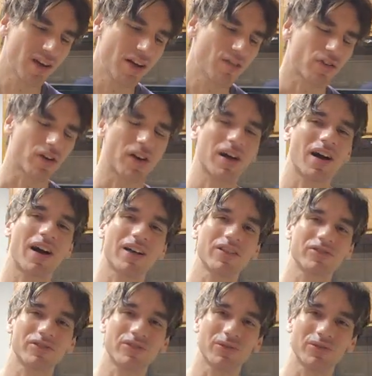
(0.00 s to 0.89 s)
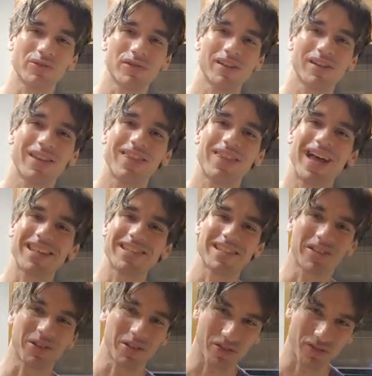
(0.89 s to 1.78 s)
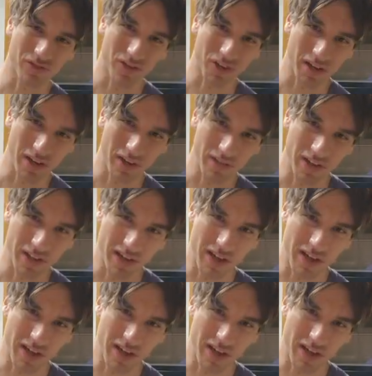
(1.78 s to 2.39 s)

for consoles, that's a little forgiving,